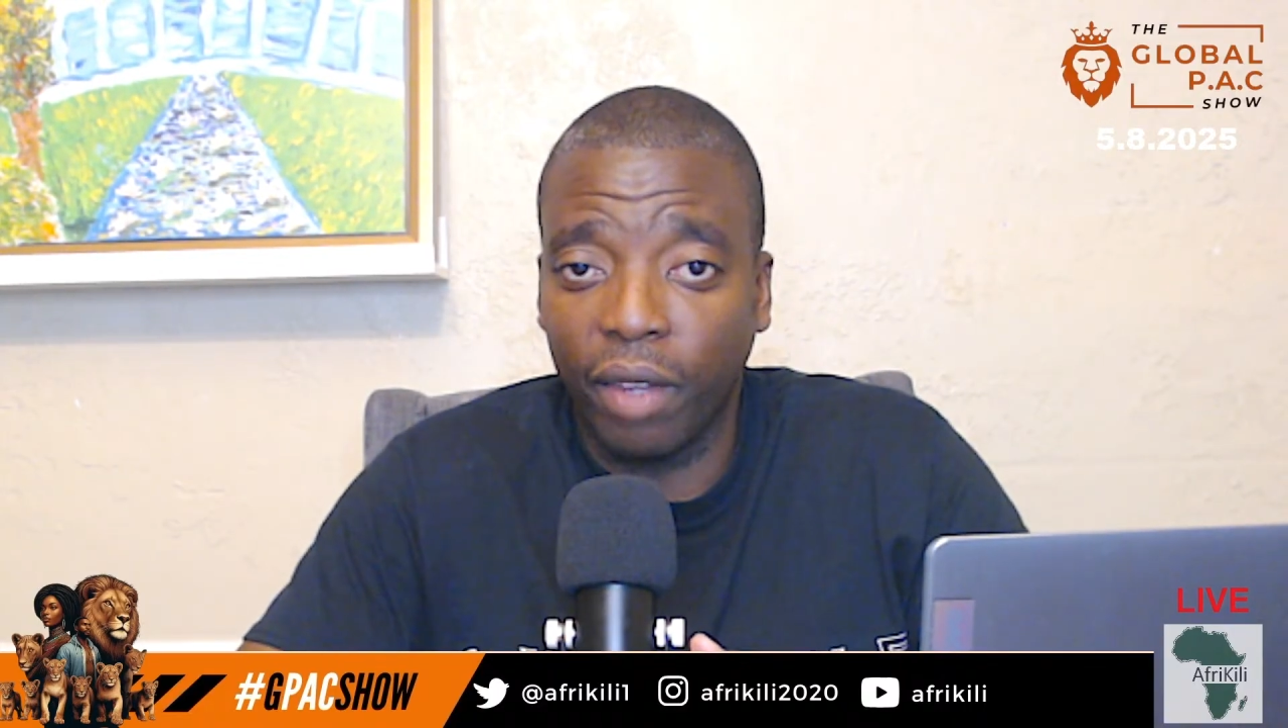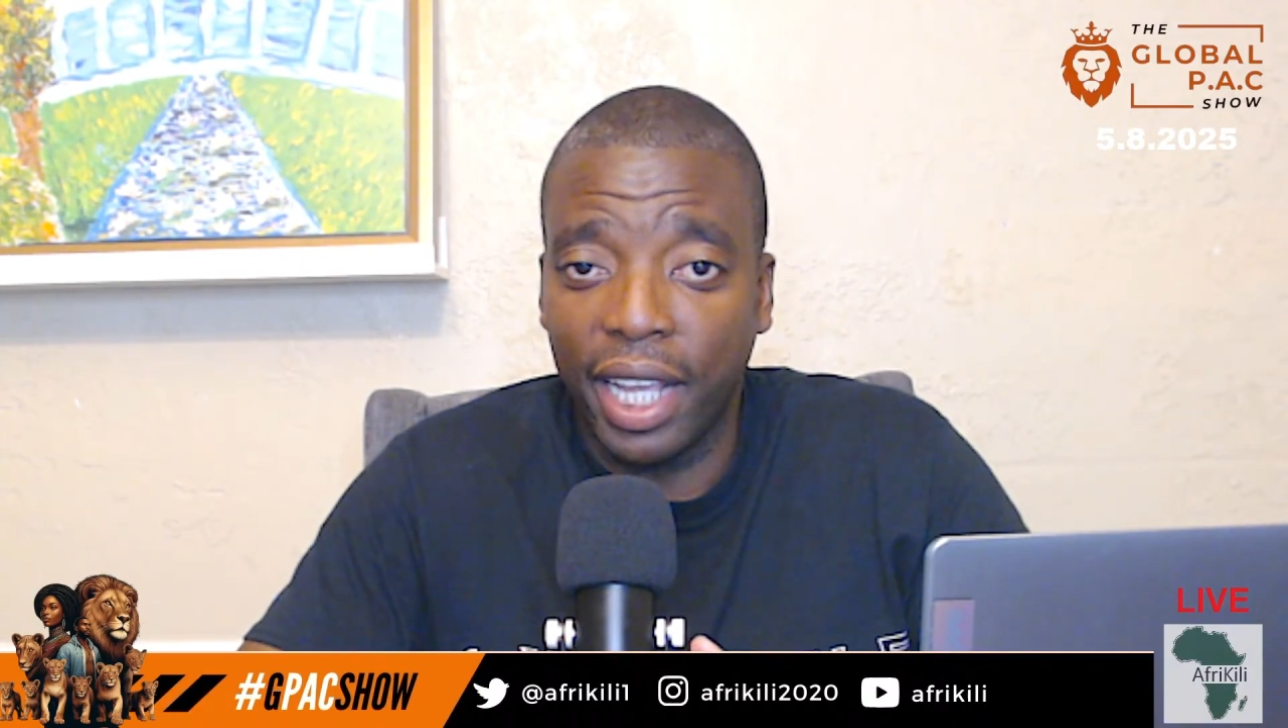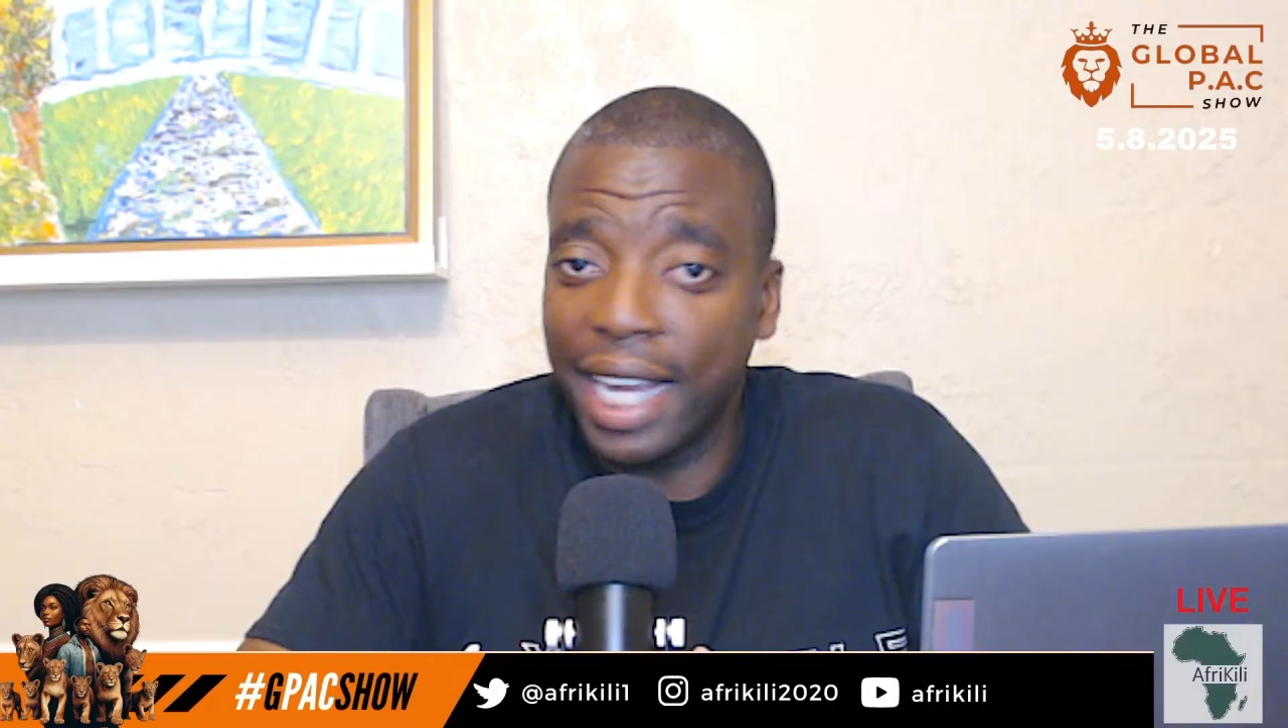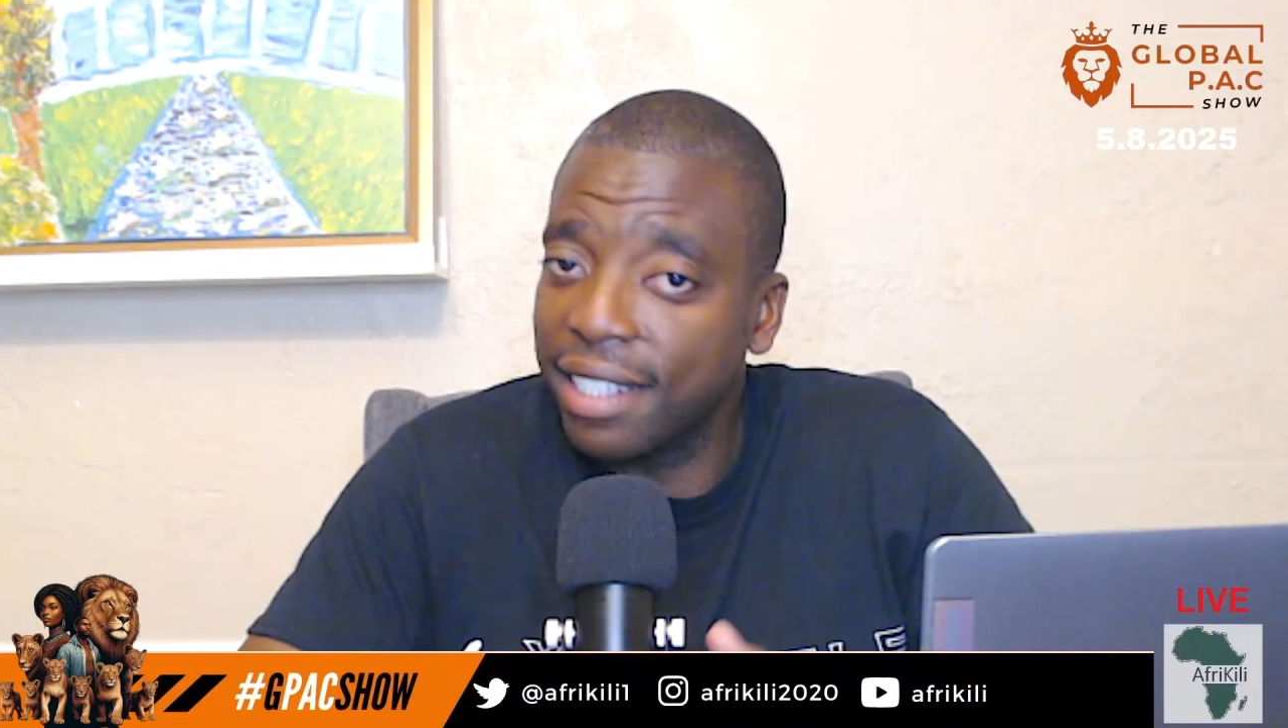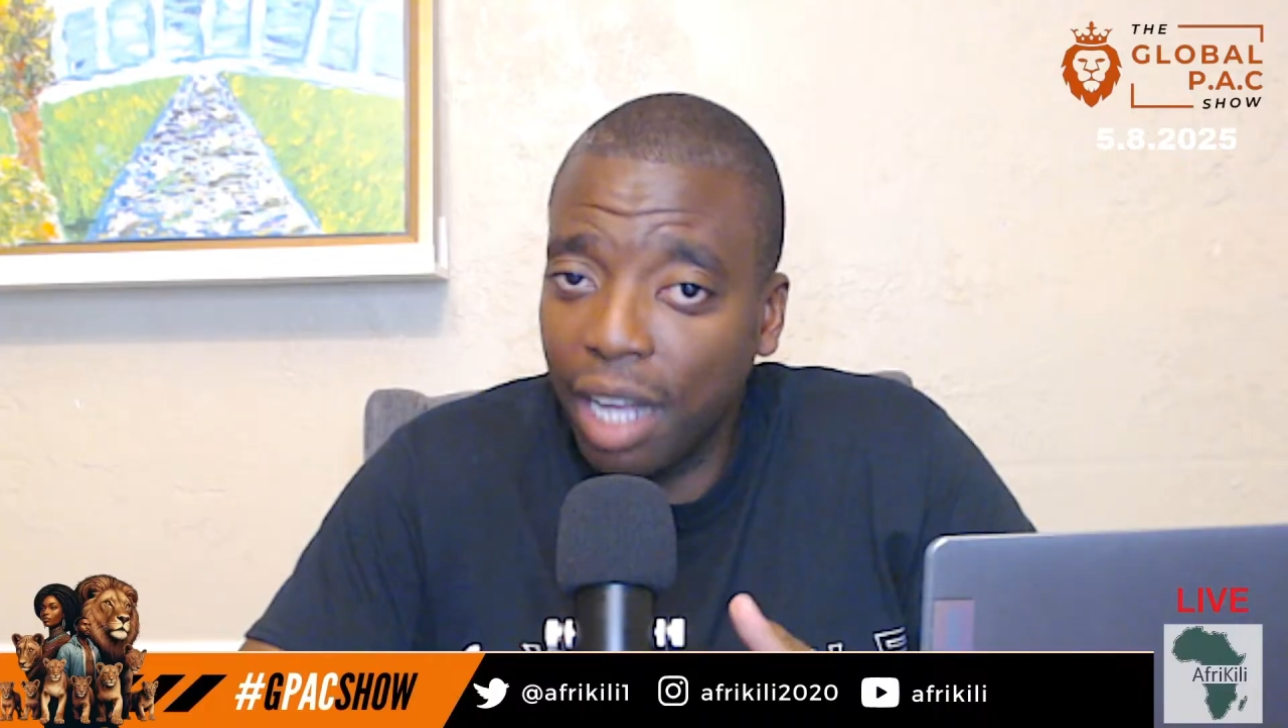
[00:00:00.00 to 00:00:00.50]

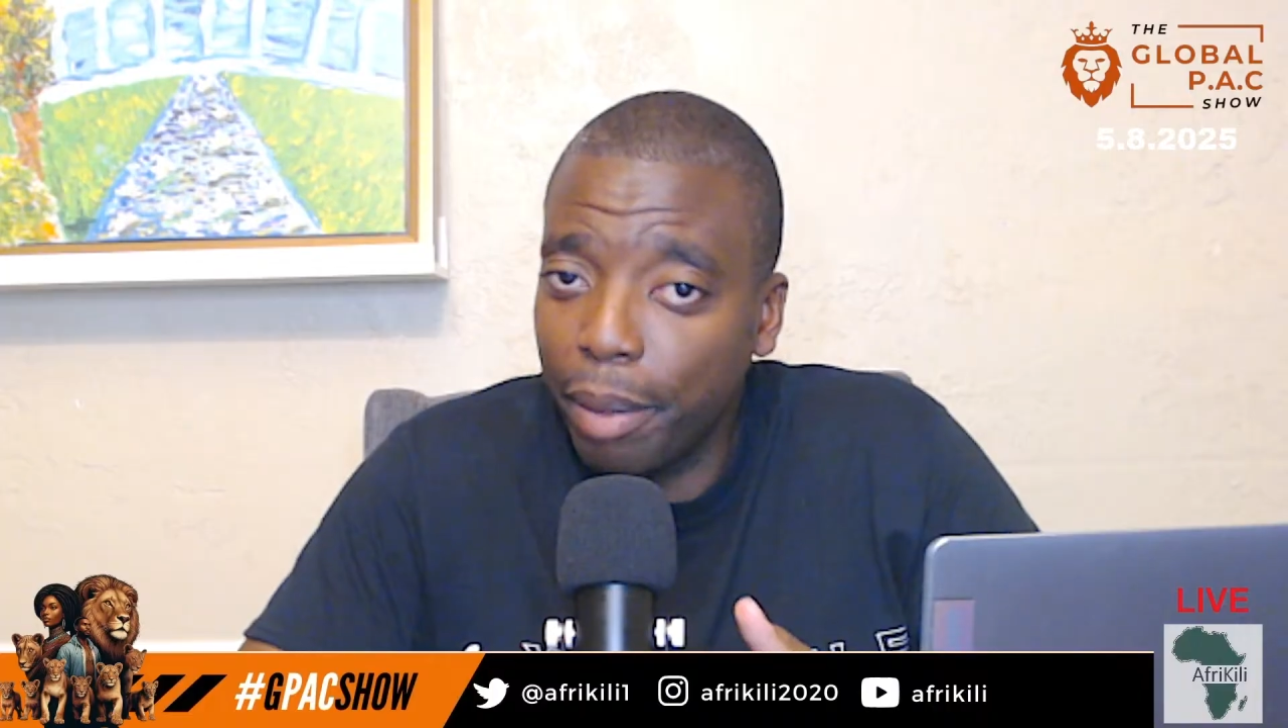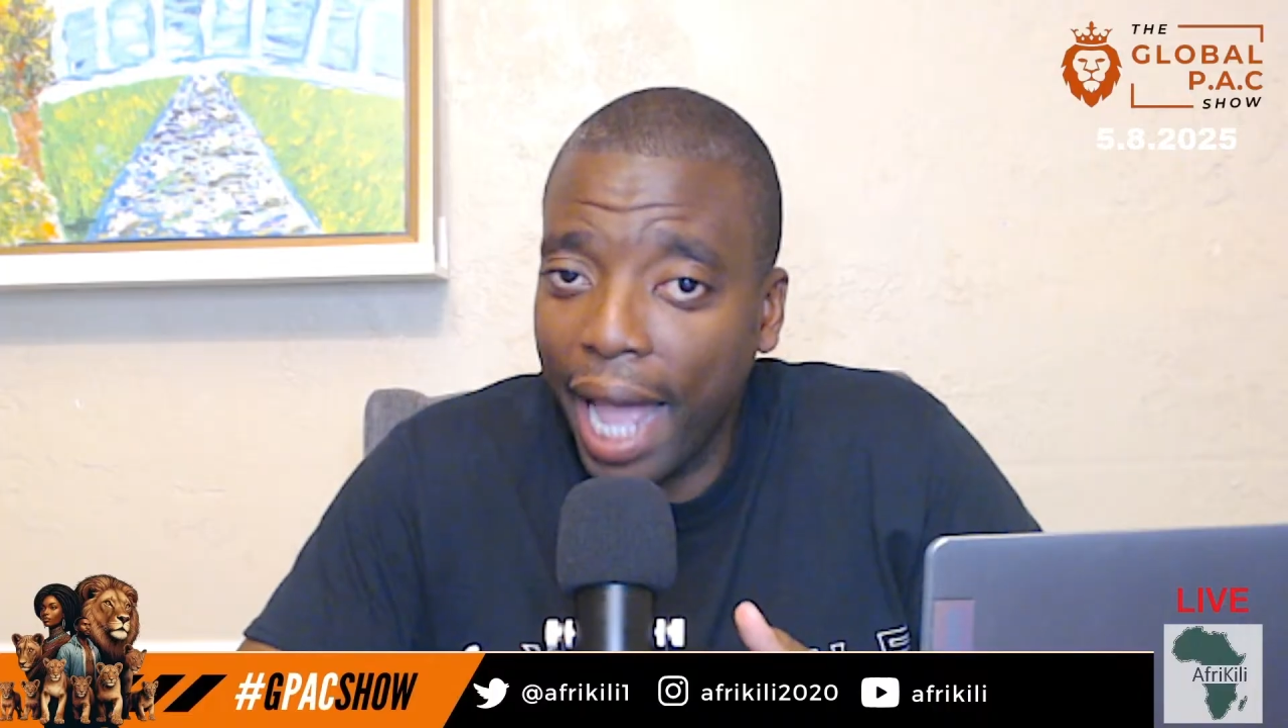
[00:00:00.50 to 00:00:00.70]
It is not by